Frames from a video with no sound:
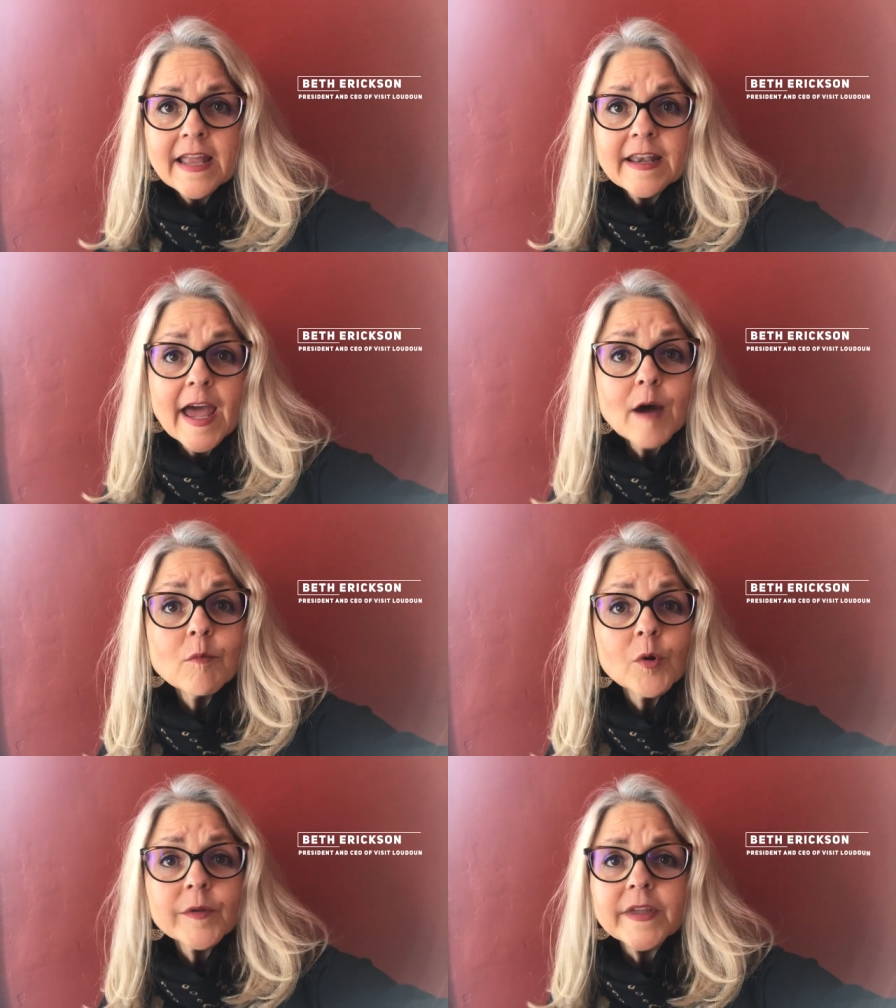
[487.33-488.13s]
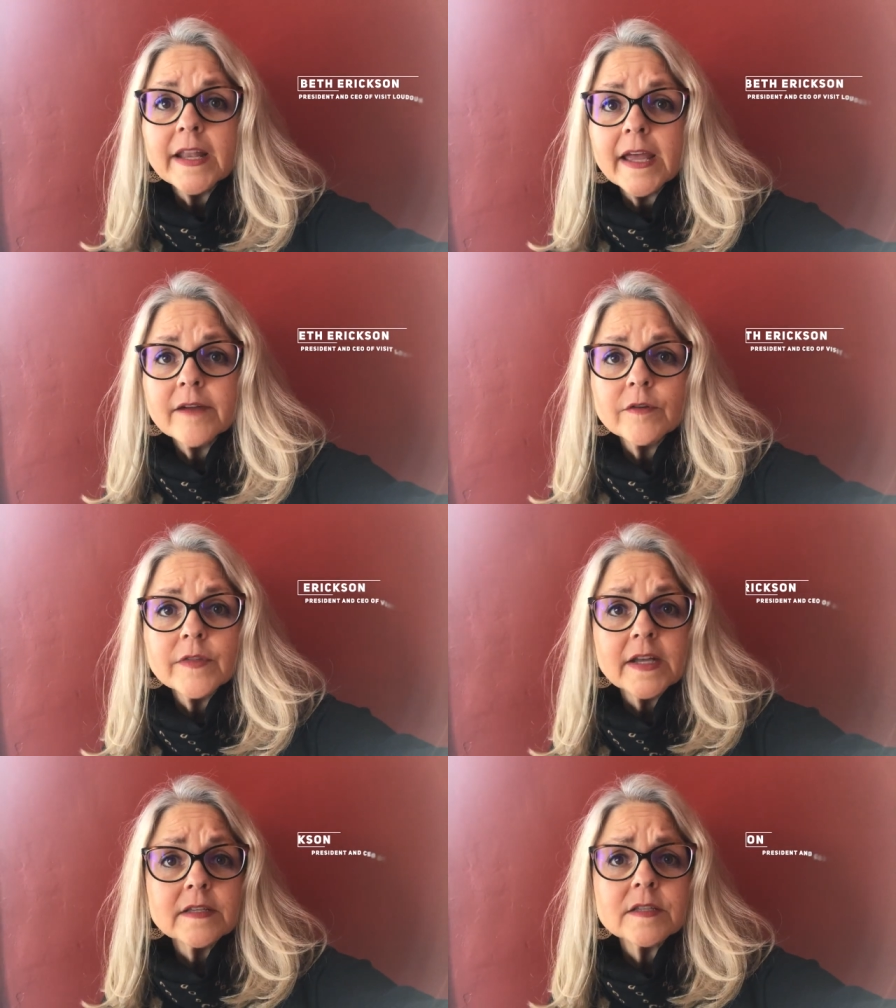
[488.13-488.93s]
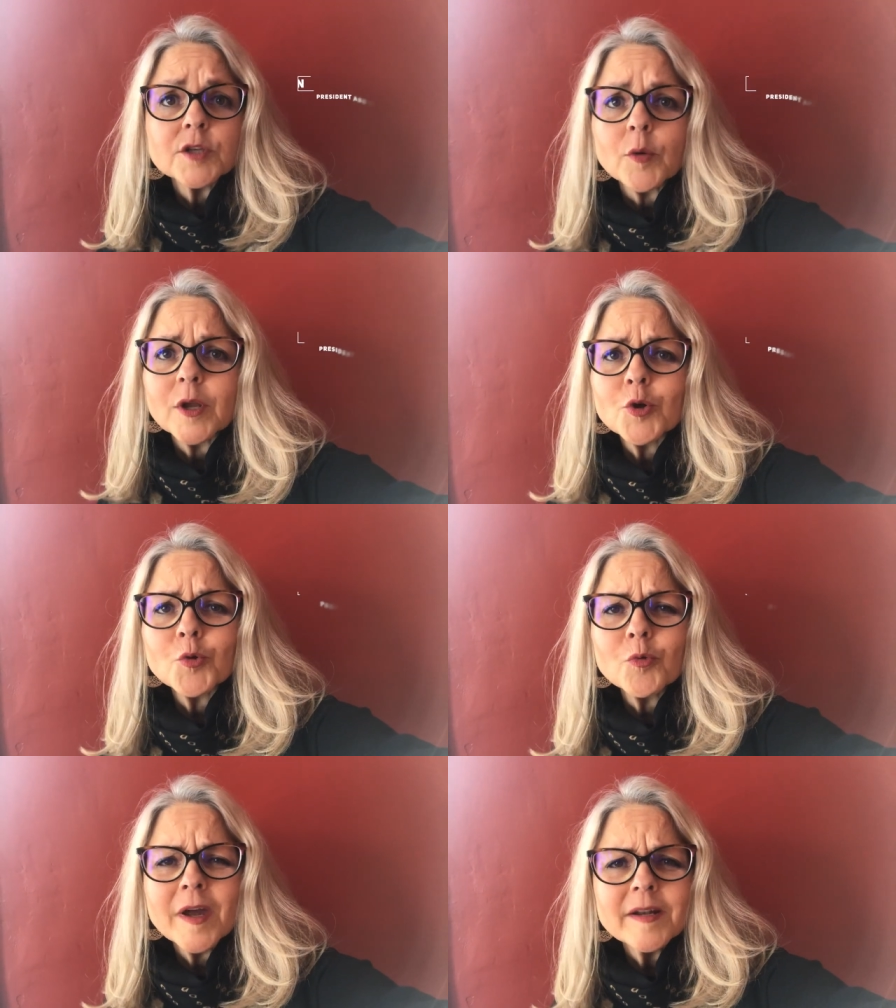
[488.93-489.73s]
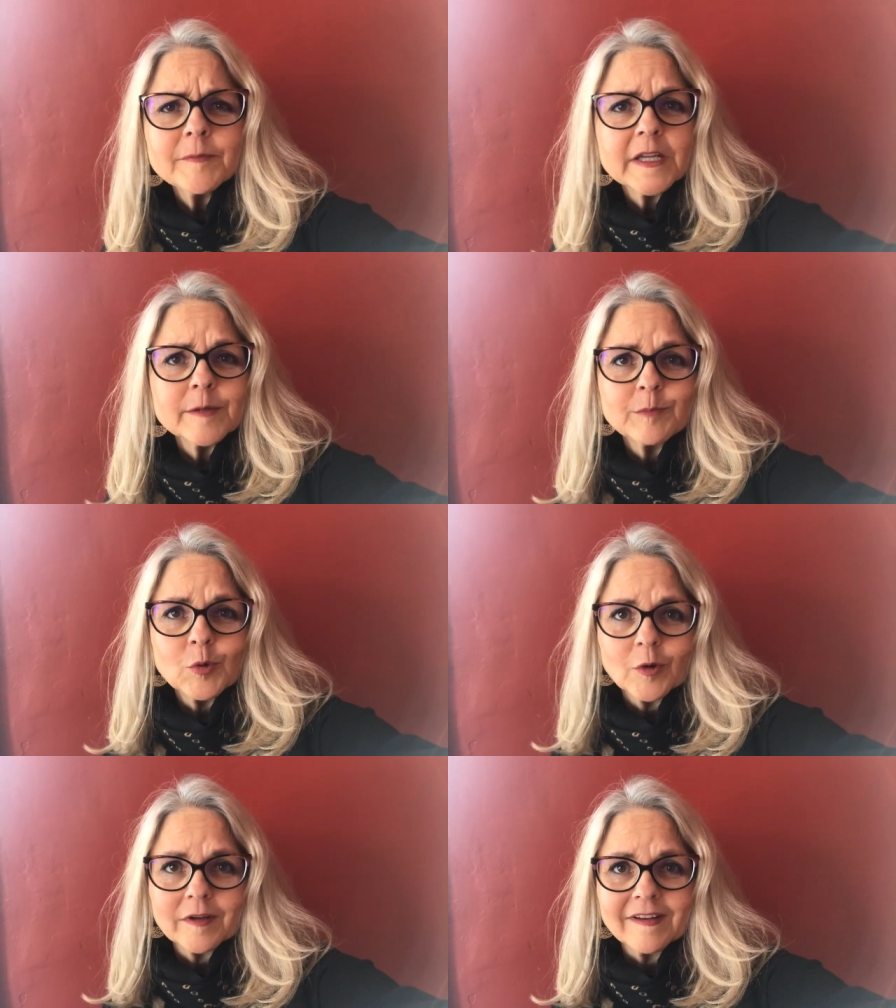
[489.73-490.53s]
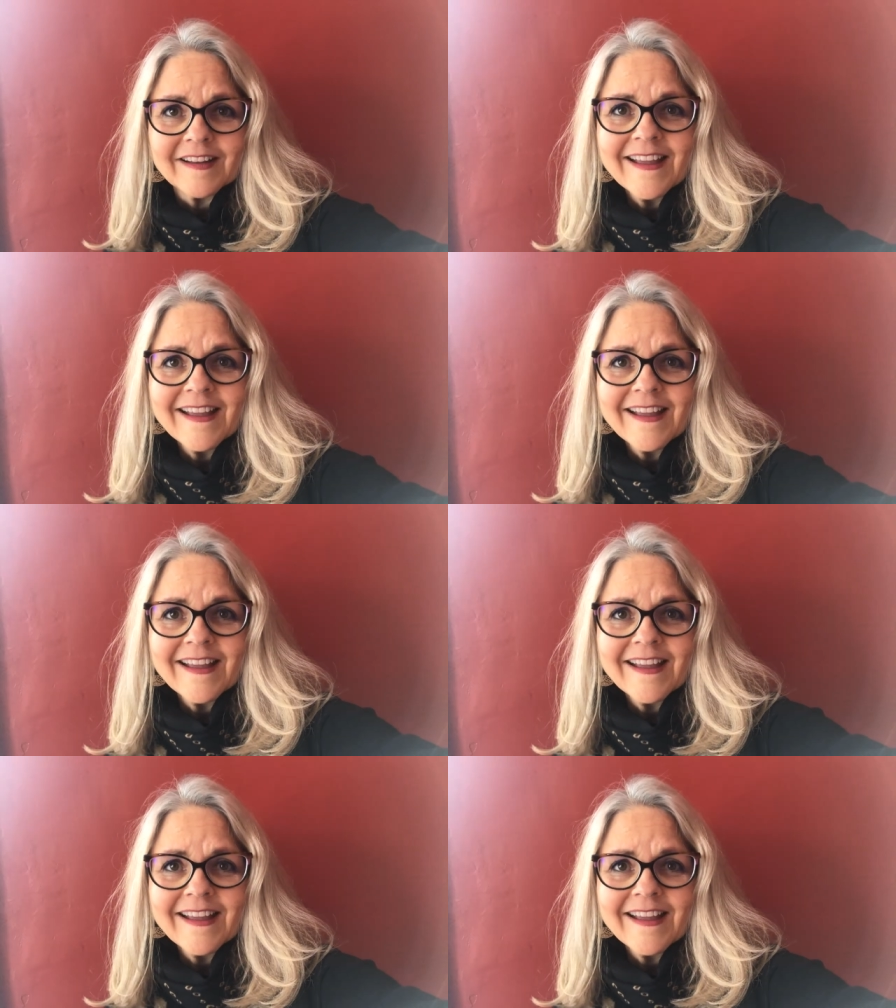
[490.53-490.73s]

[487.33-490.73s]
Now more than ever, that is so incredibly important.